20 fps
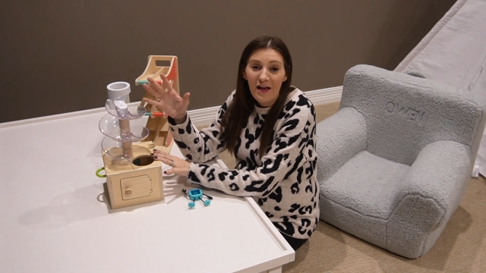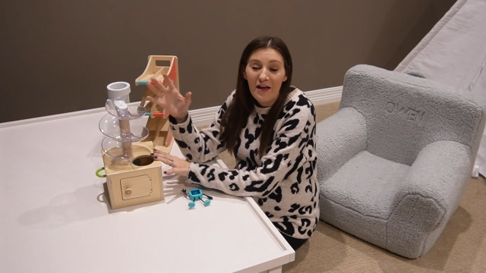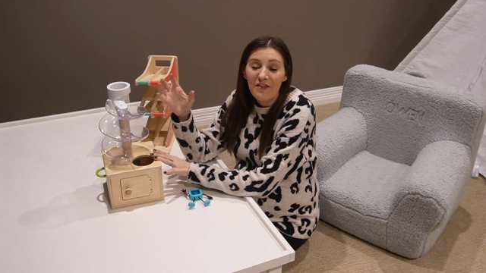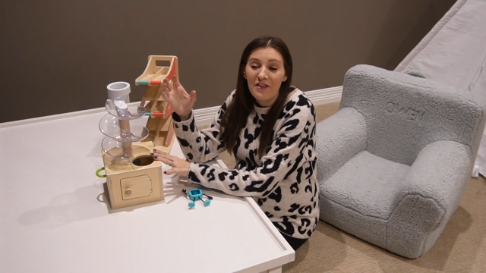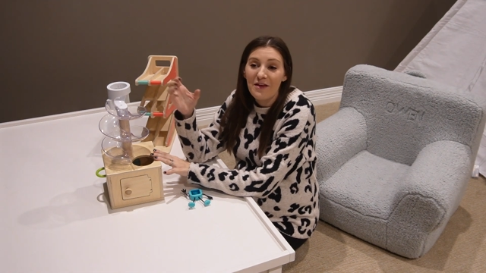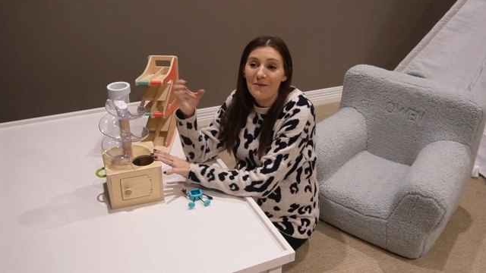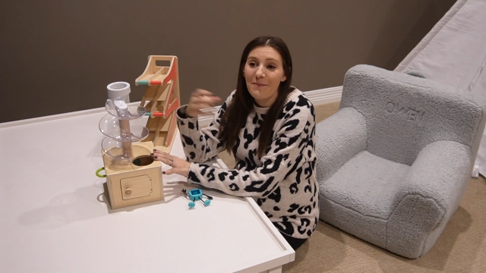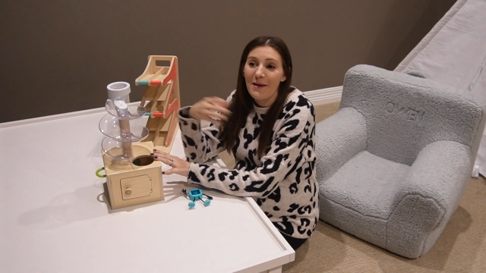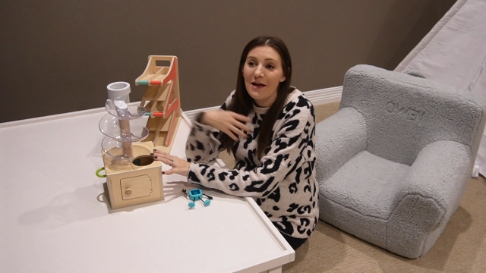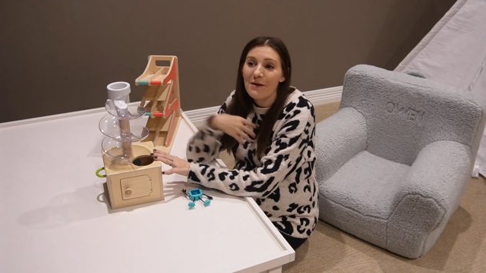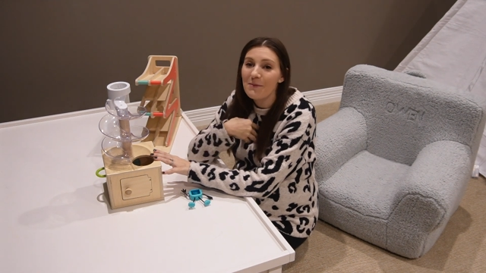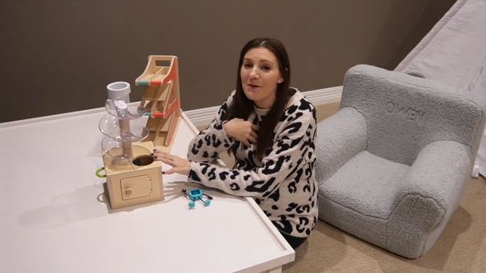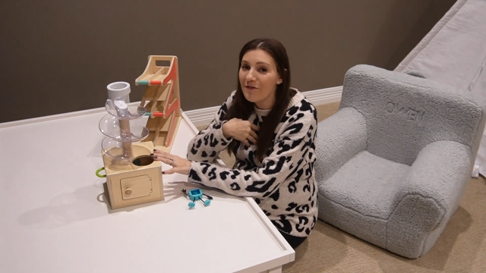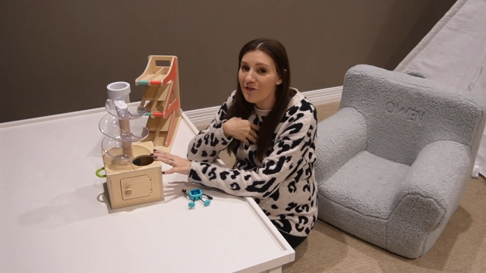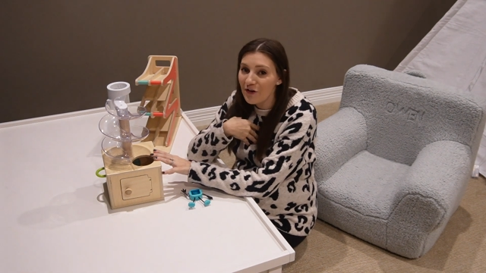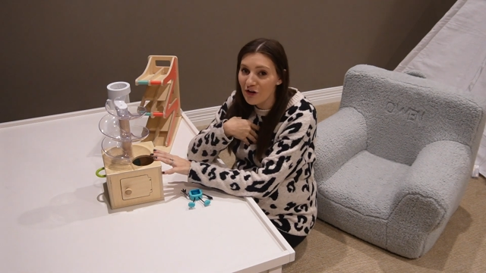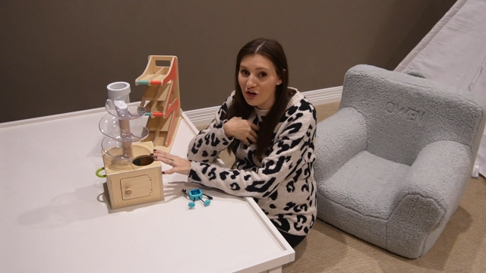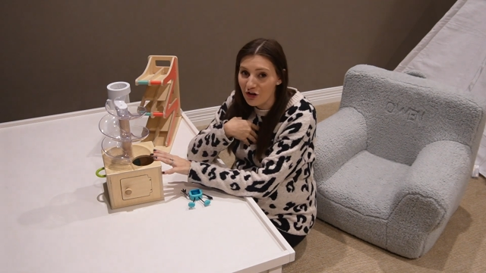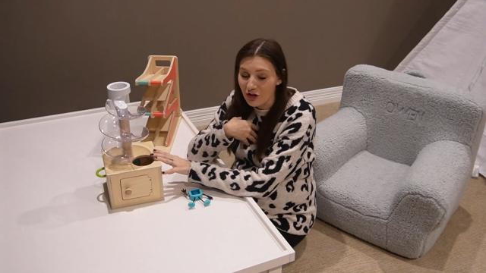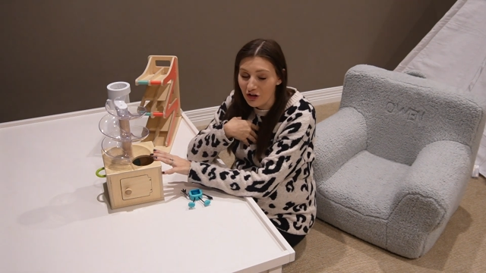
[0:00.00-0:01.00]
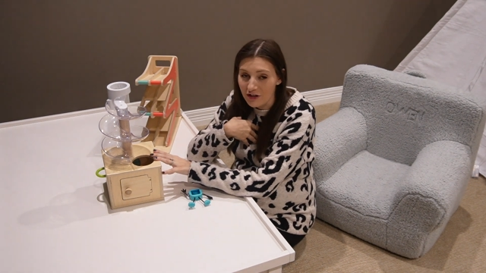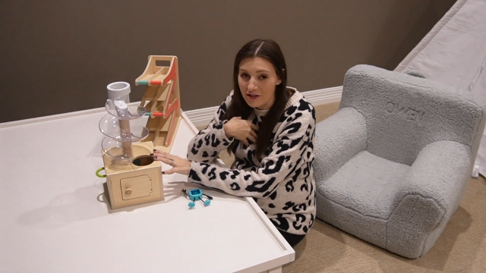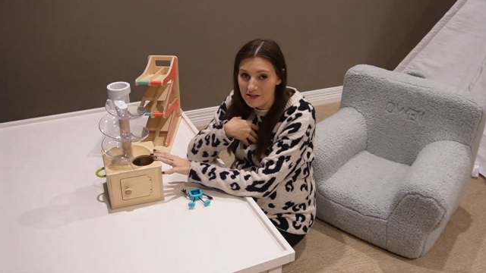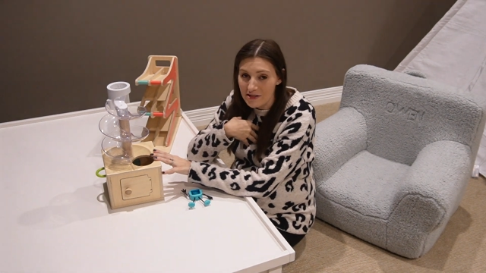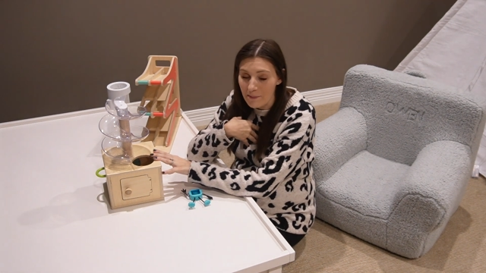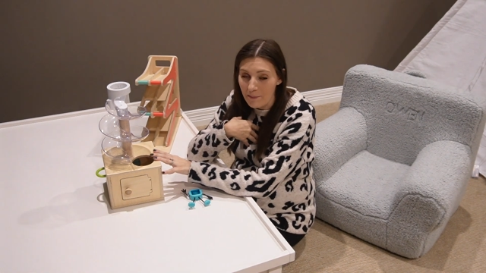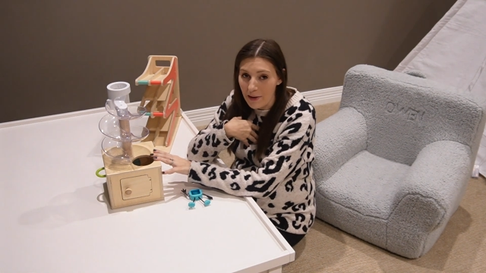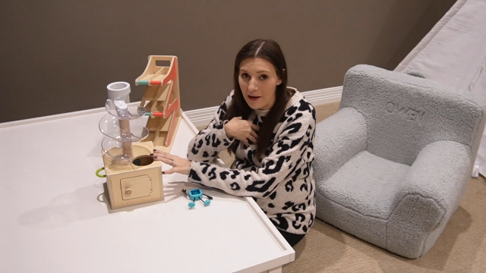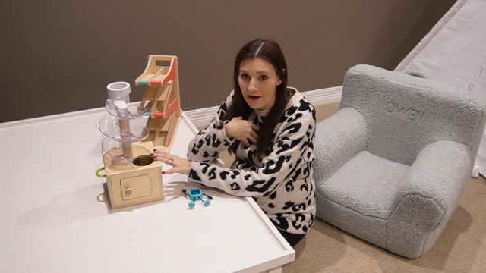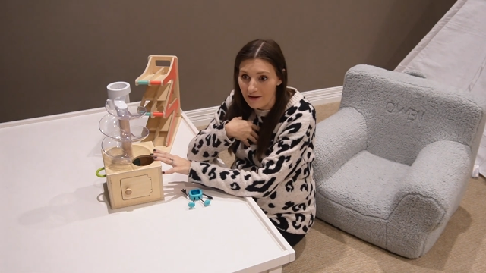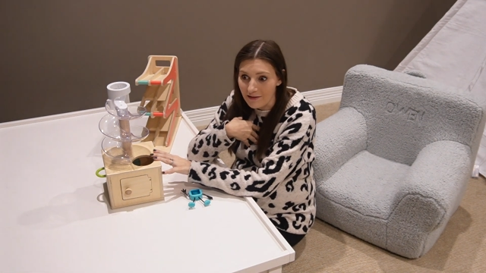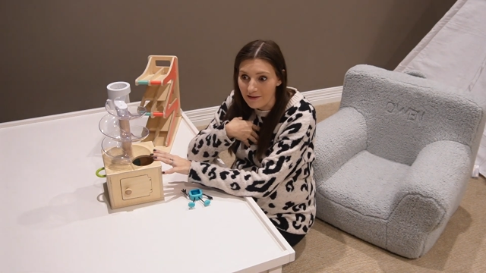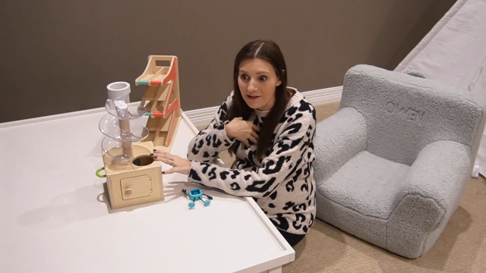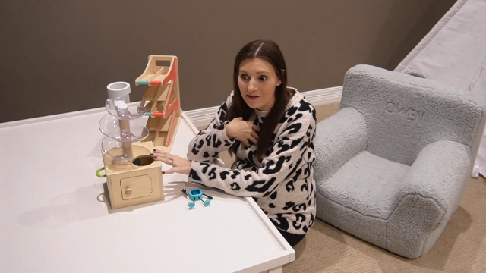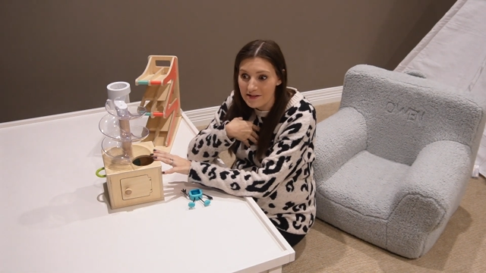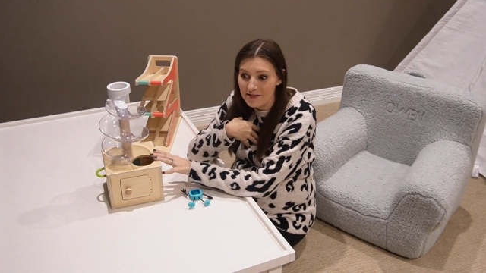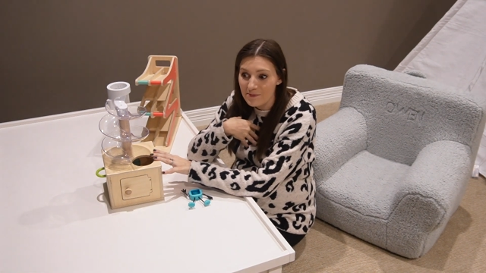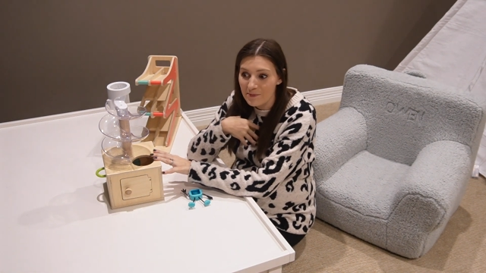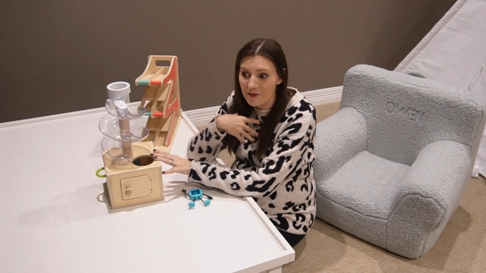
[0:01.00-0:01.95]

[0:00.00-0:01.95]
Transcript: They make me feel good as a parent